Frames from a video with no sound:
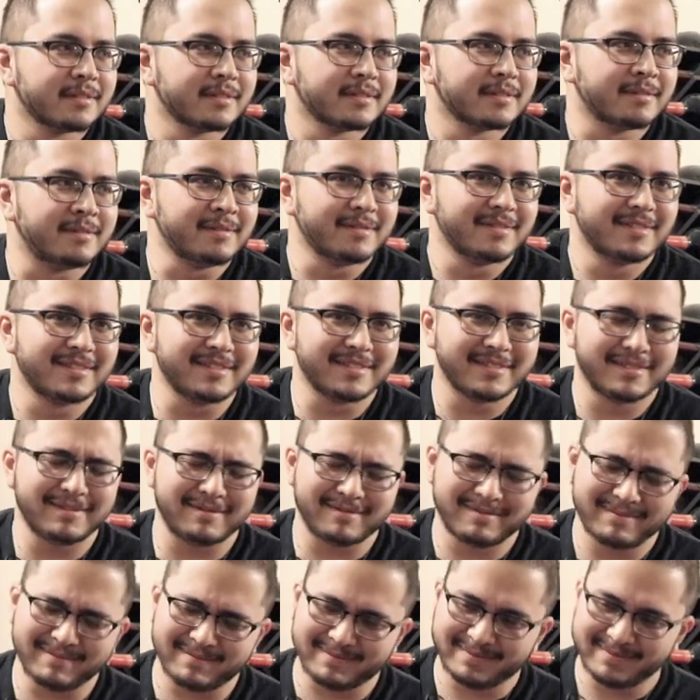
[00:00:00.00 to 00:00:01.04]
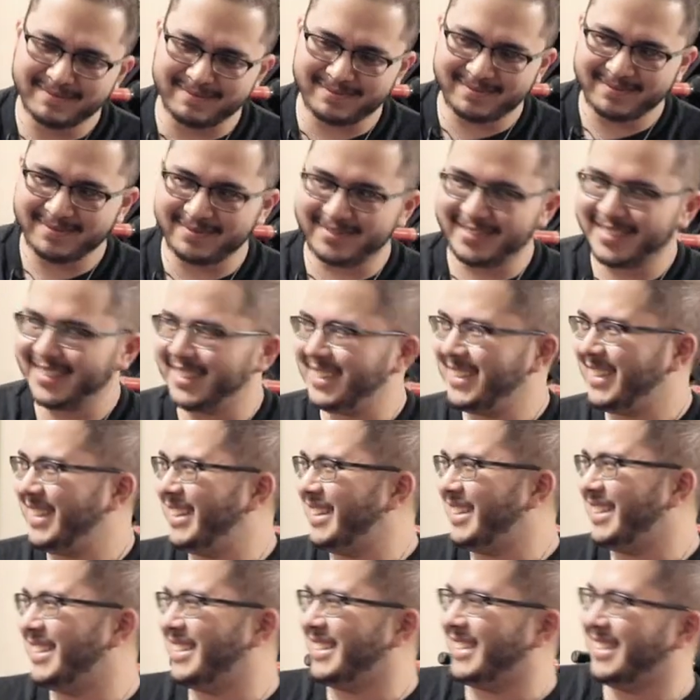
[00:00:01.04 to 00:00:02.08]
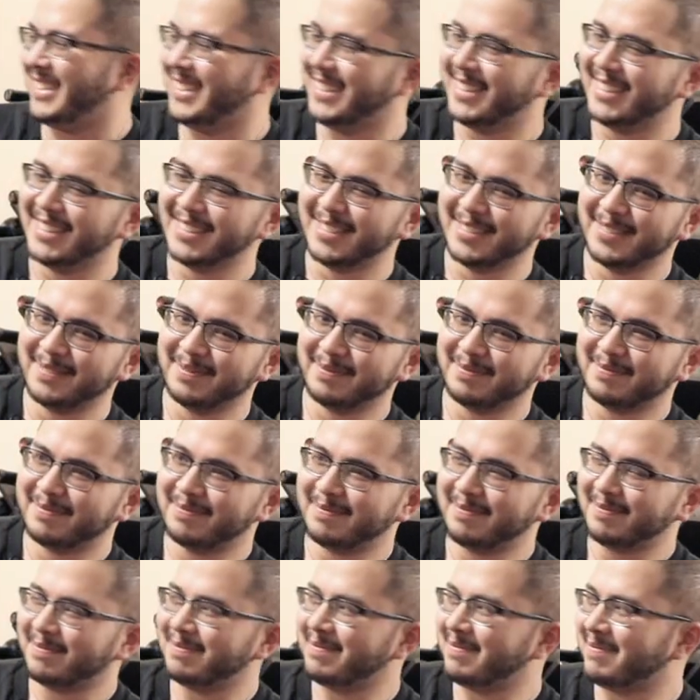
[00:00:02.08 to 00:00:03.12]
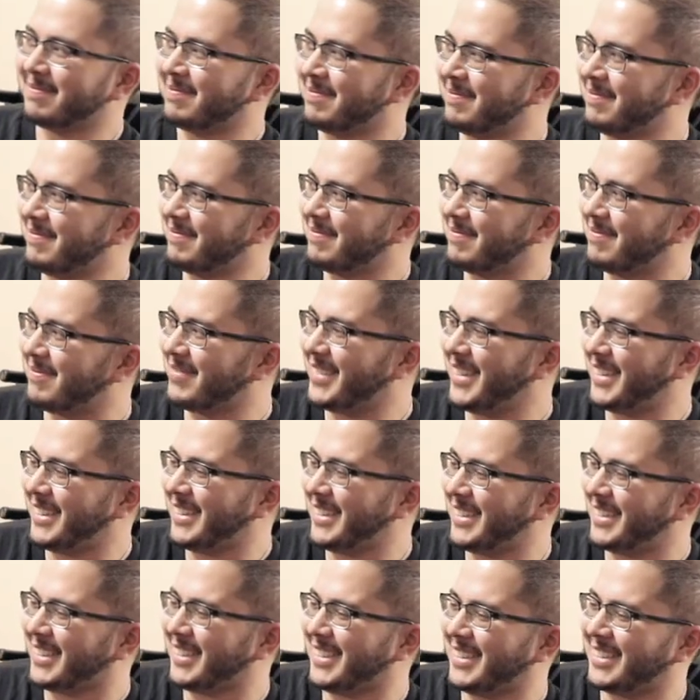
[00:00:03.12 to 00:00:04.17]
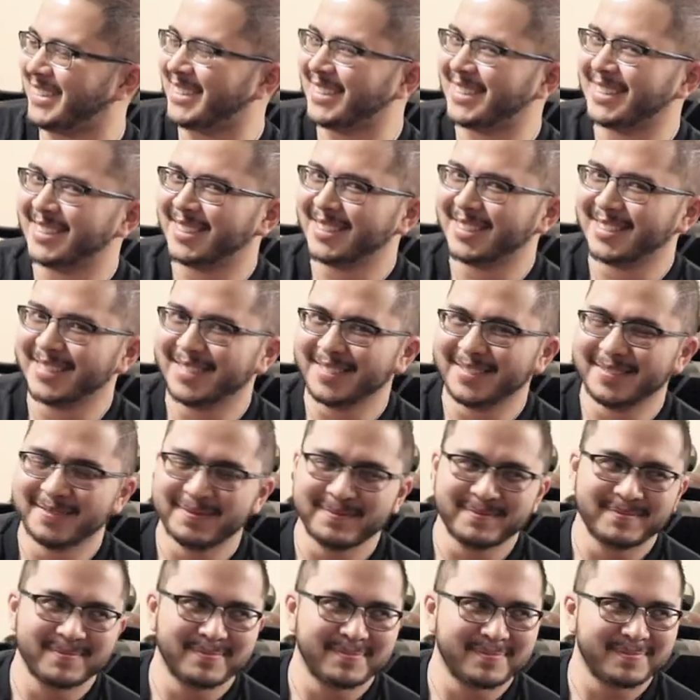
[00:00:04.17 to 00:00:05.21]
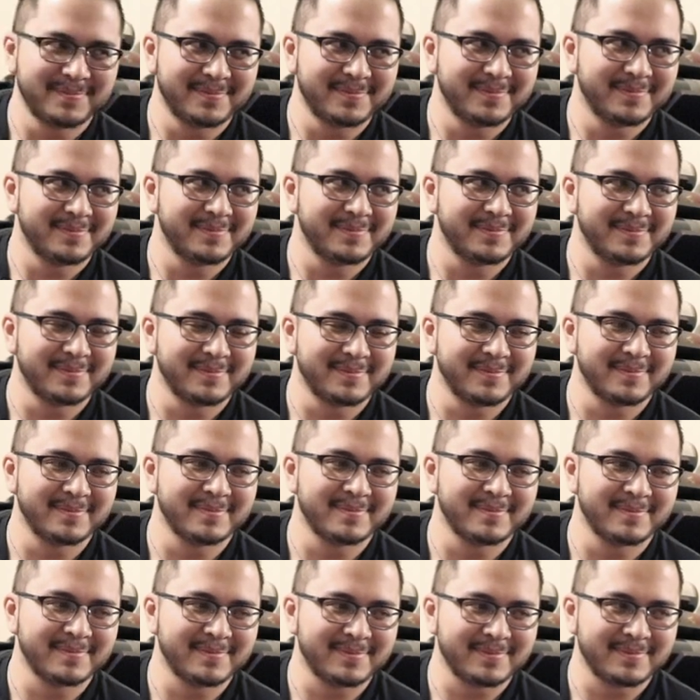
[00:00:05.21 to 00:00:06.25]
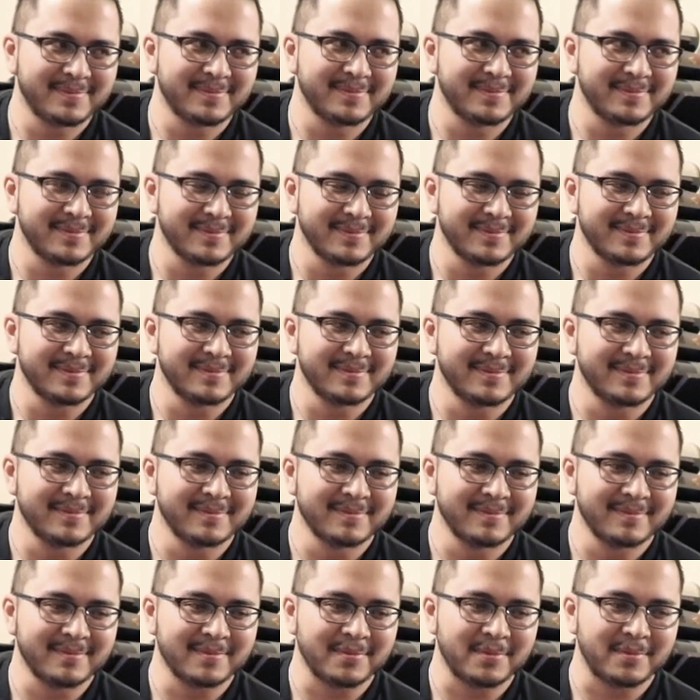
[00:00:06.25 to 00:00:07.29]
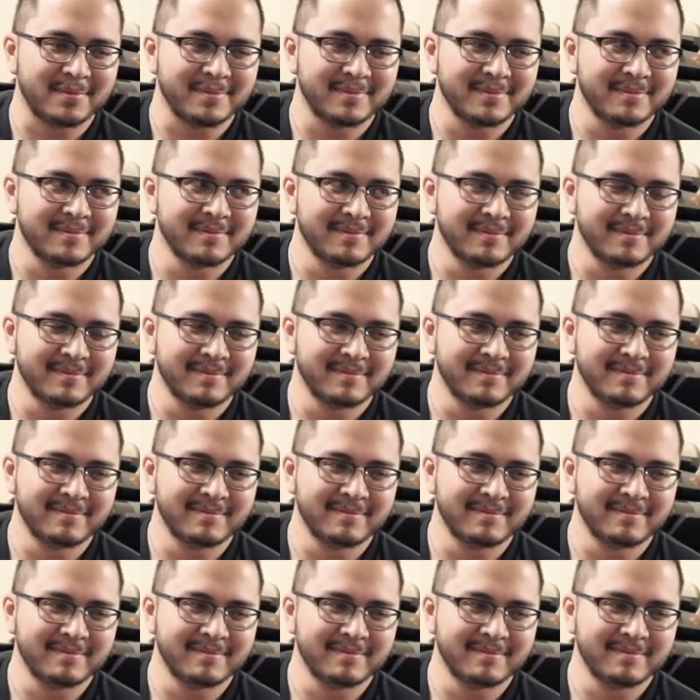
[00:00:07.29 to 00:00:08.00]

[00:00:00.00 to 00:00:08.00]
This person isn't speaking.